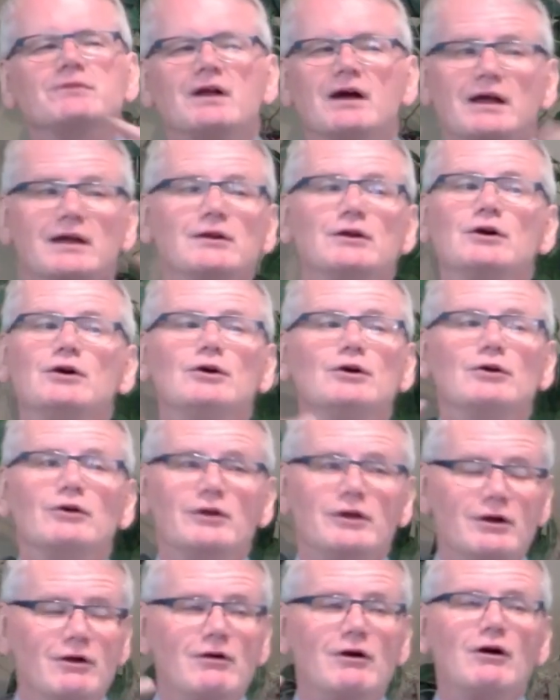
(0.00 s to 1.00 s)
I know
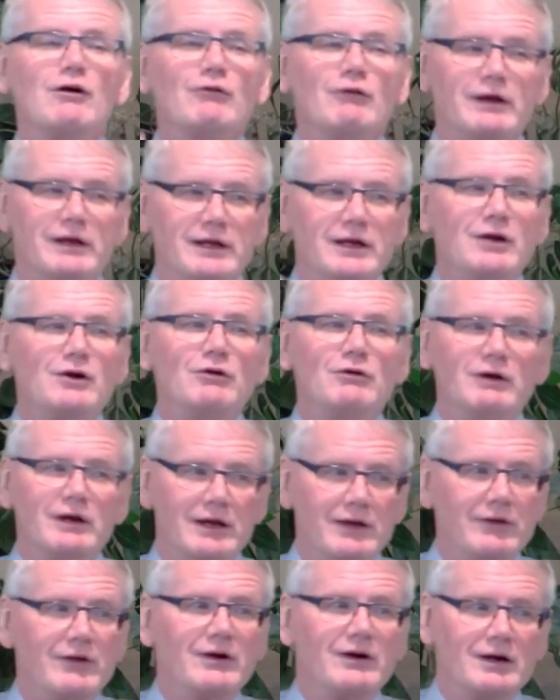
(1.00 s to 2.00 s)
you're already
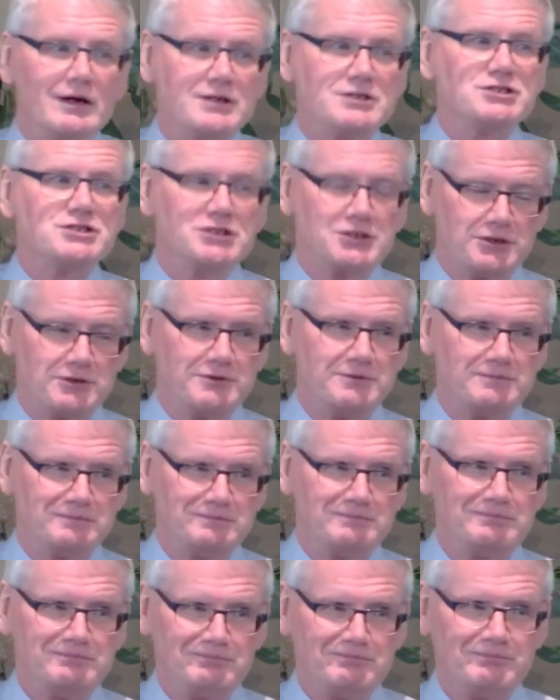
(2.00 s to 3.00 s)
going there, aren't you?
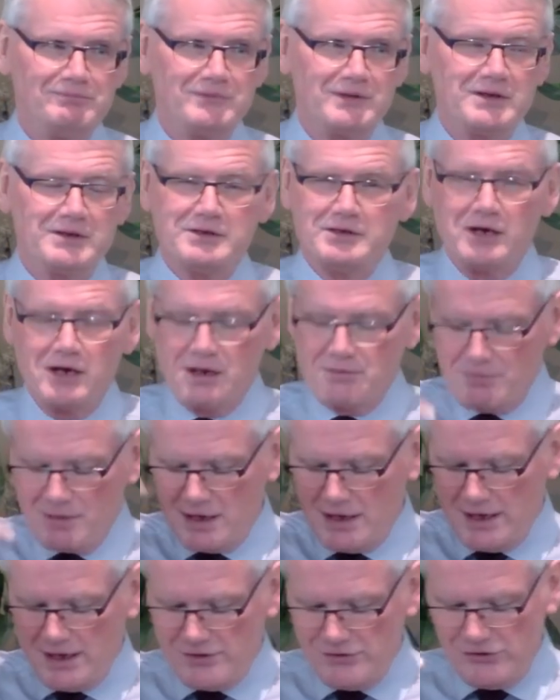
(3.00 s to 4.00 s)
Our
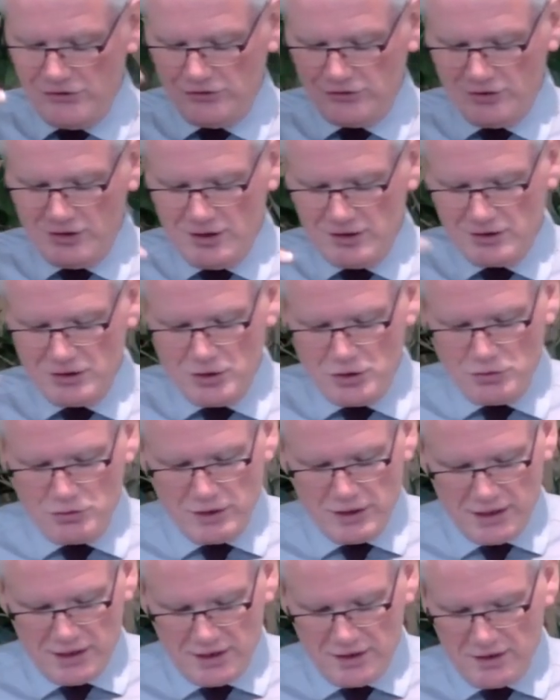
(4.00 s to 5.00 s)
minds start
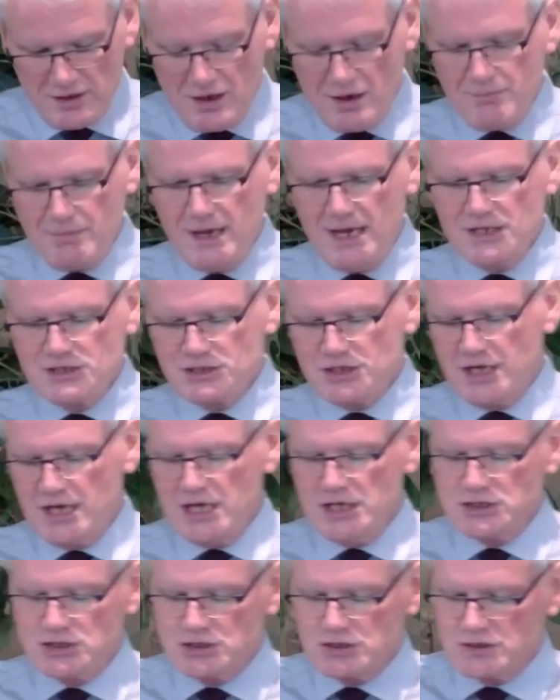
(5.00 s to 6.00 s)
going, our
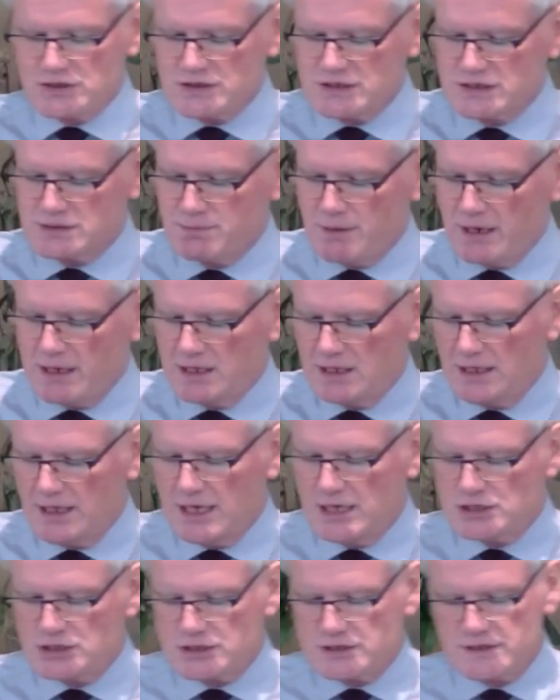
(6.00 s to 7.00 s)
imaginations, our
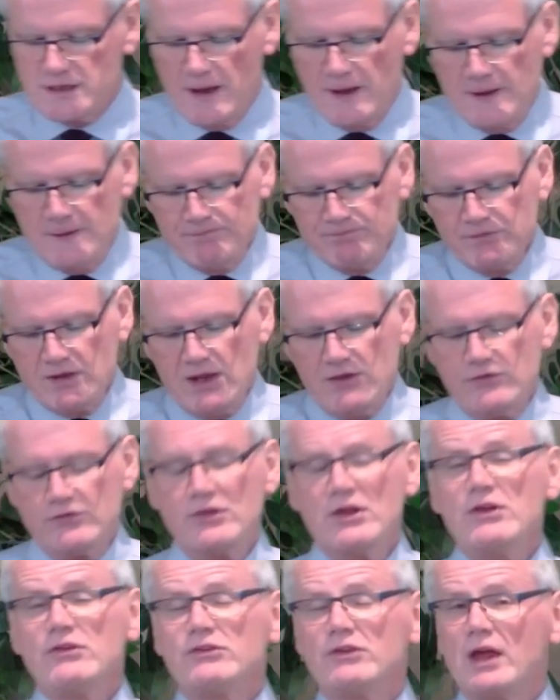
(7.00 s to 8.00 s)
speculations. Is
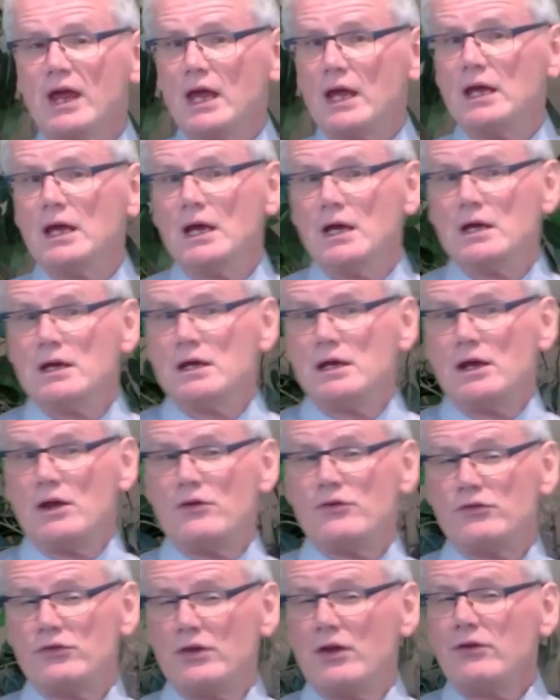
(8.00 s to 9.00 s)
this
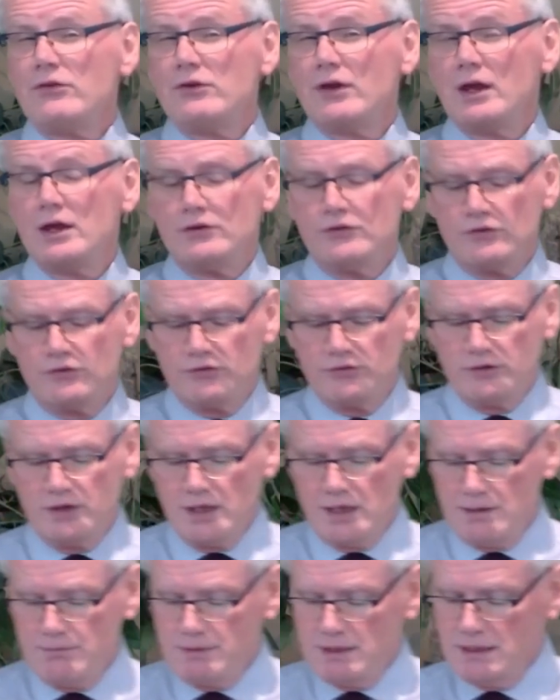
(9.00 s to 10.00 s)
a
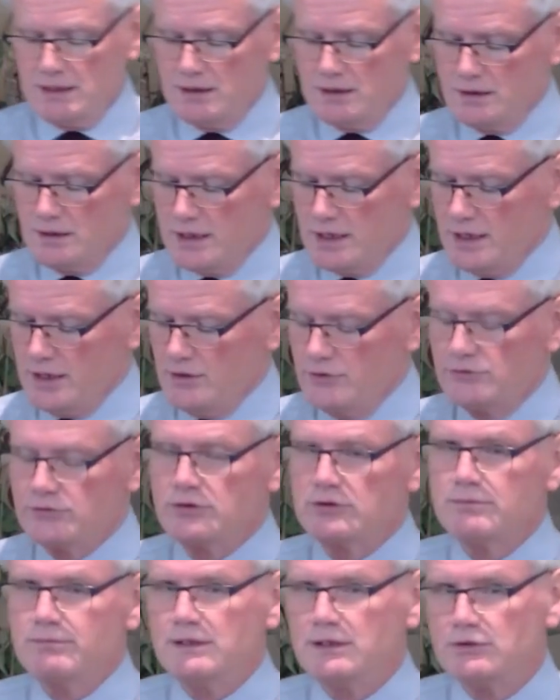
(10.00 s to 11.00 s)
steamy
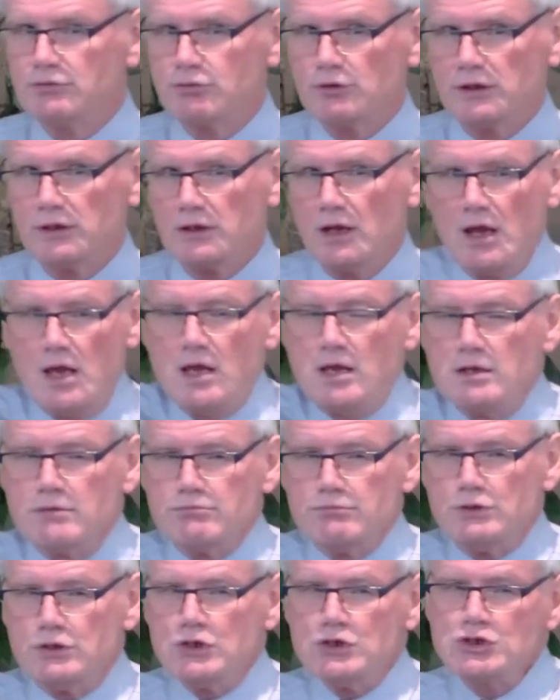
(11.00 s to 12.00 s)
encounter between
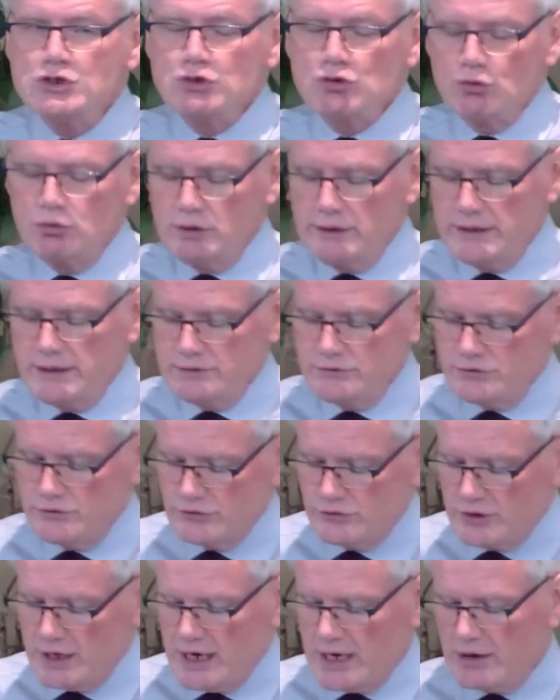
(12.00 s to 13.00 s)
mutually
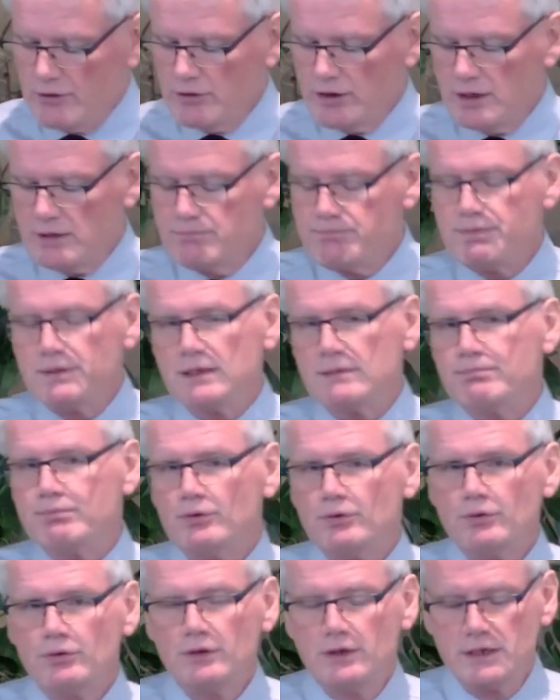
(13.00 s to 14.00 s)
desiring
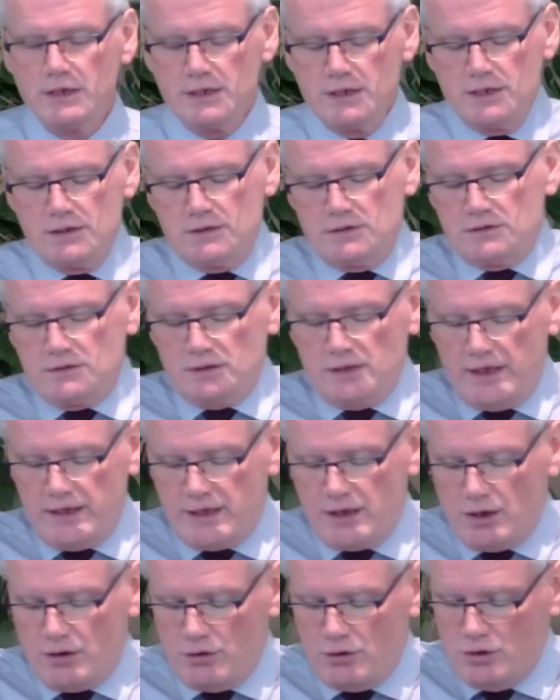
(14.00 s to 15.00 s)
people, like
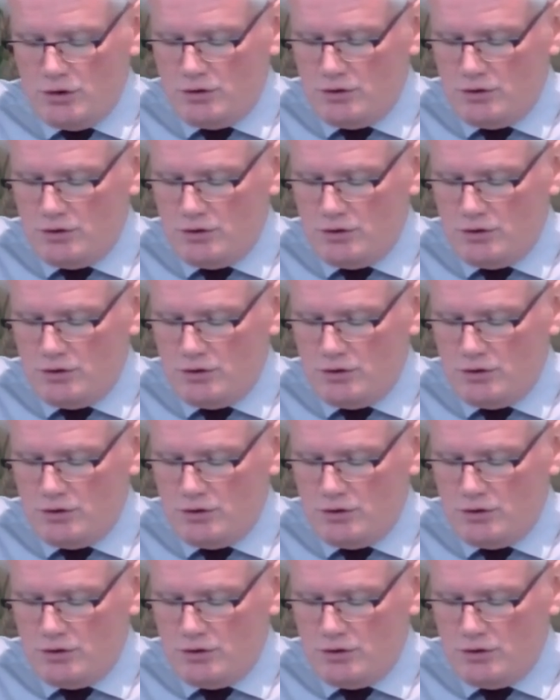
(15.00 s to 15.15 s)
a